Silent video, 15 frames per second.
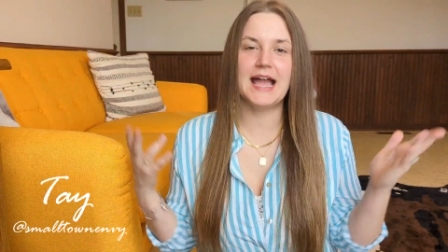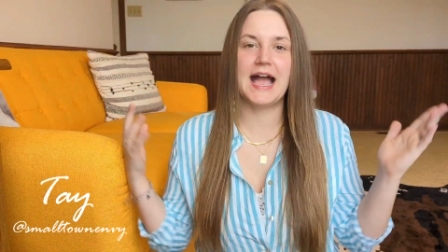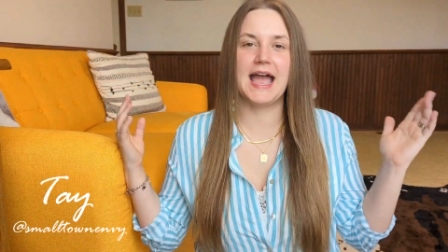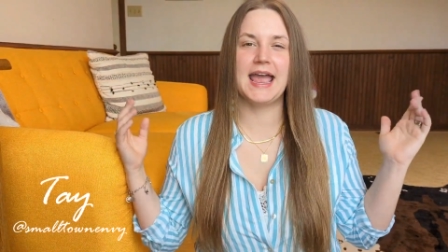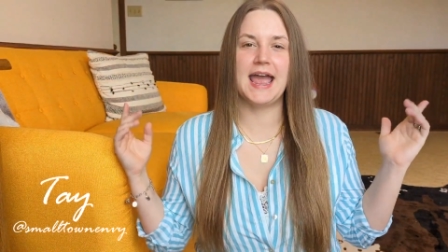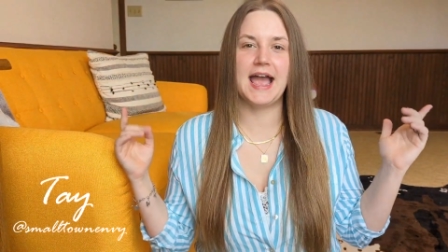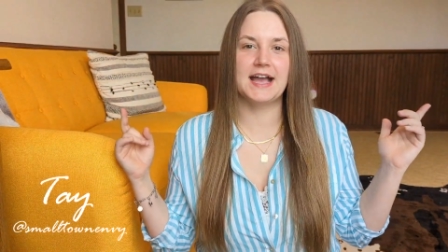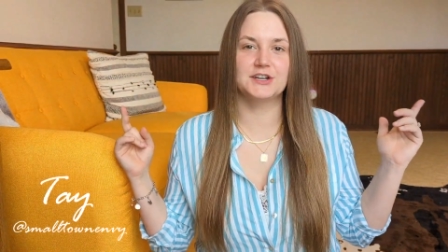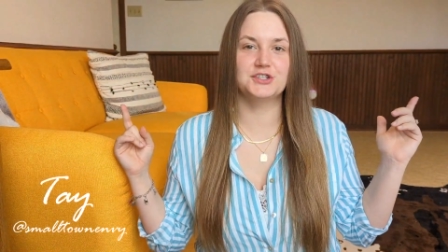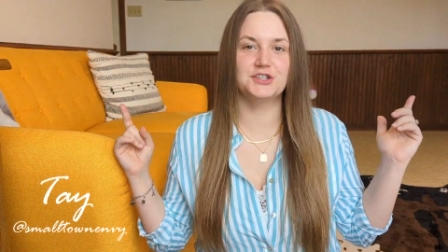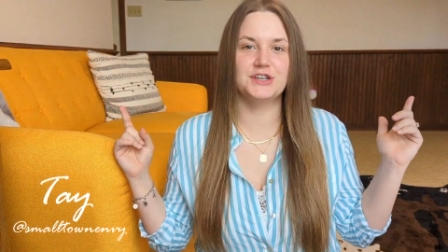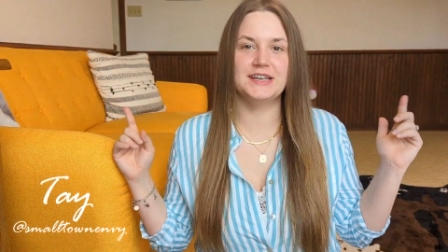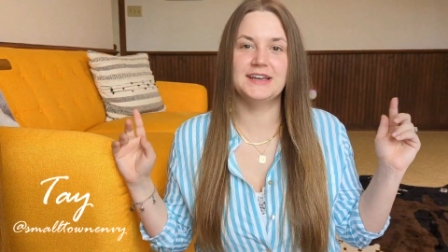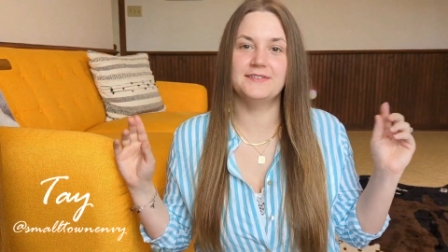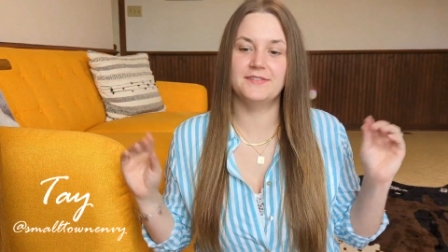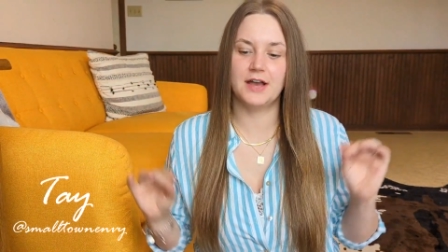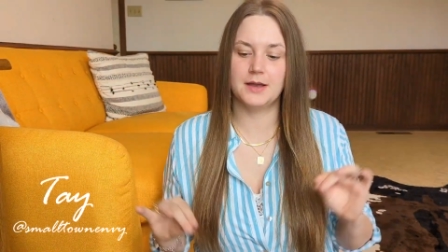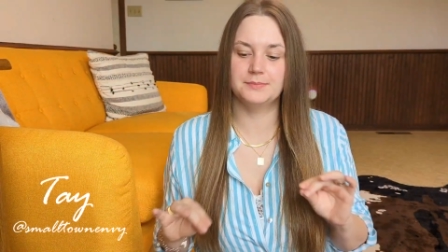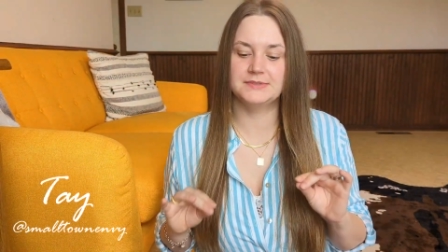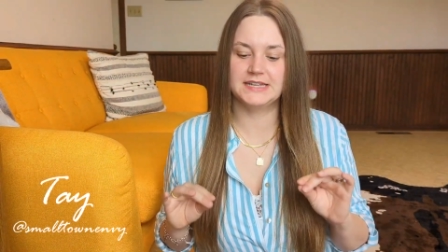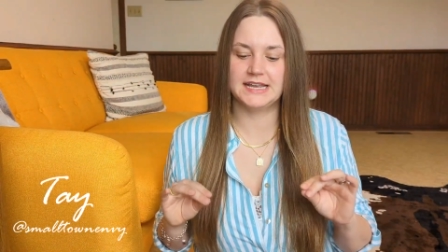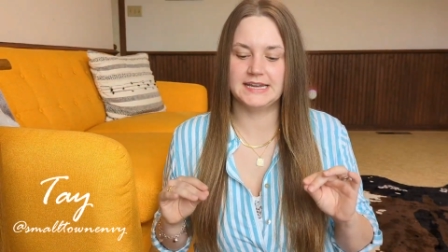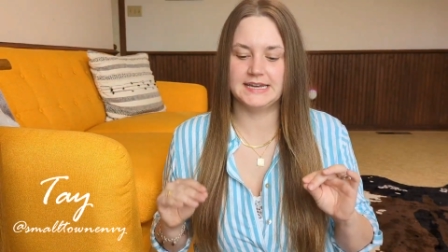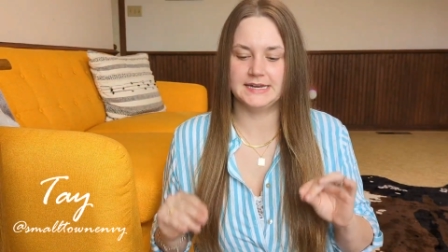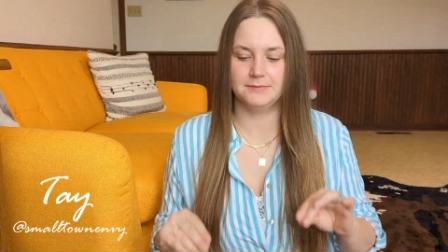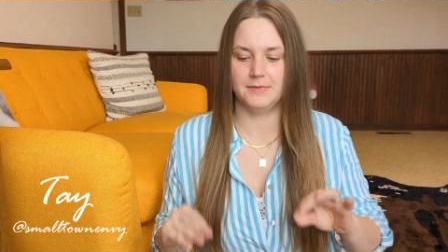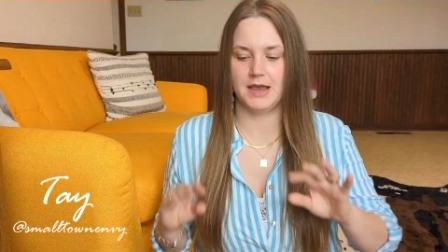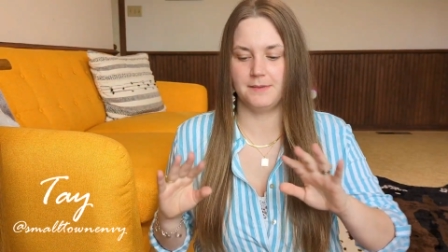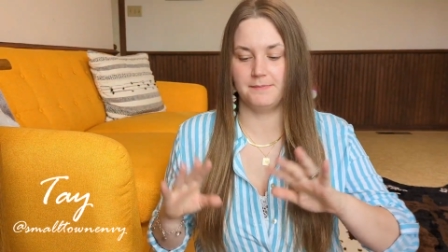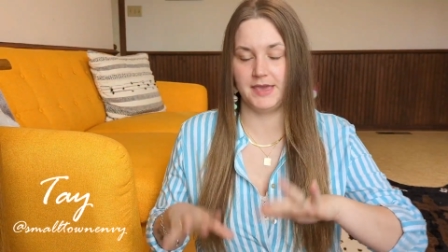I actually have updated
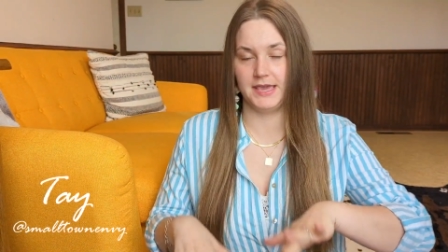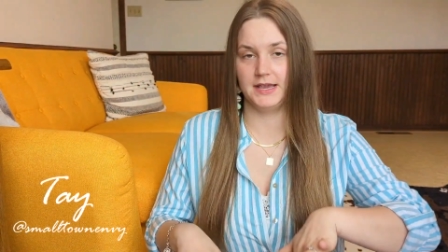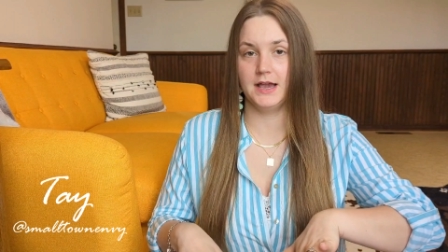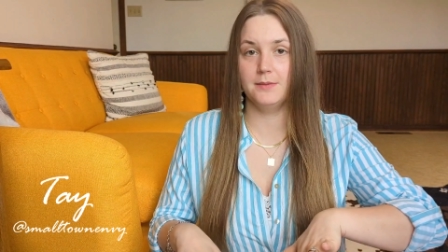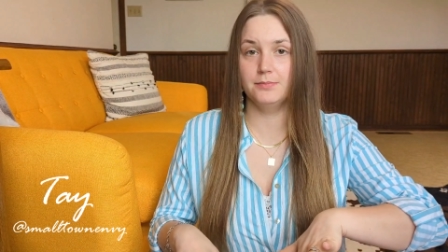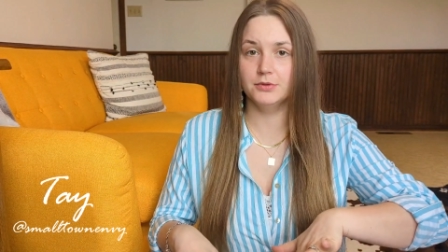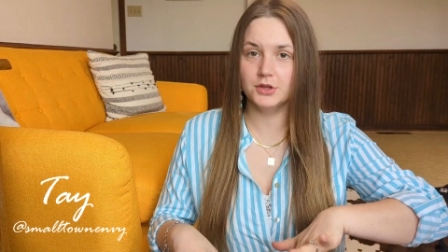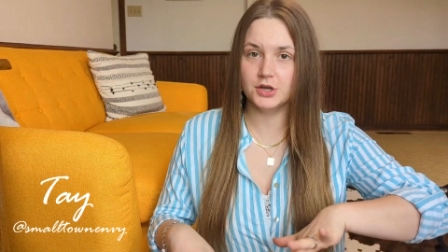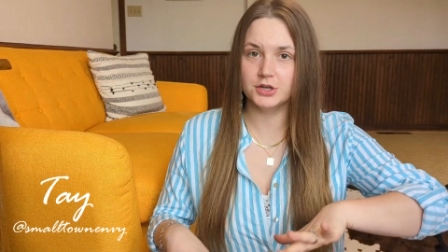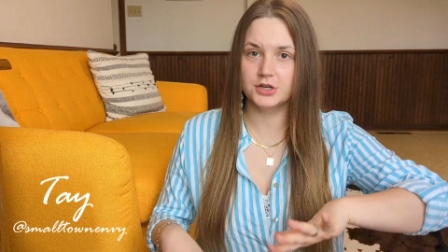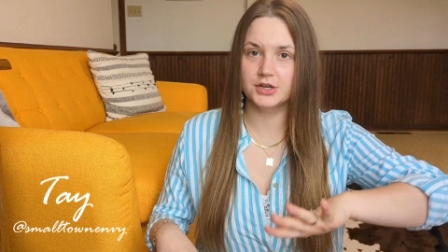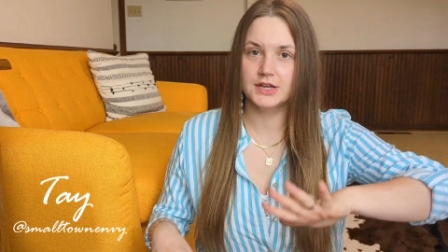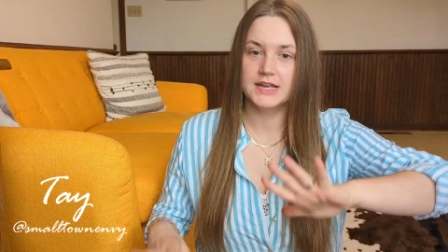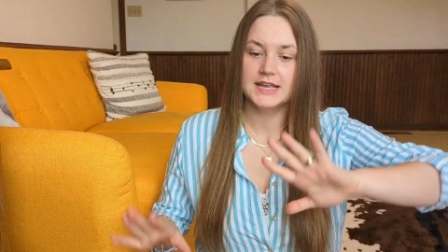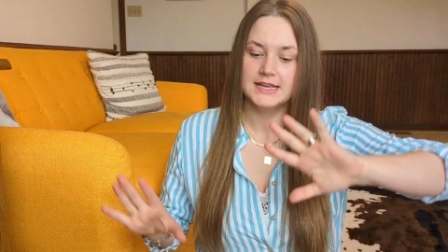my makeup look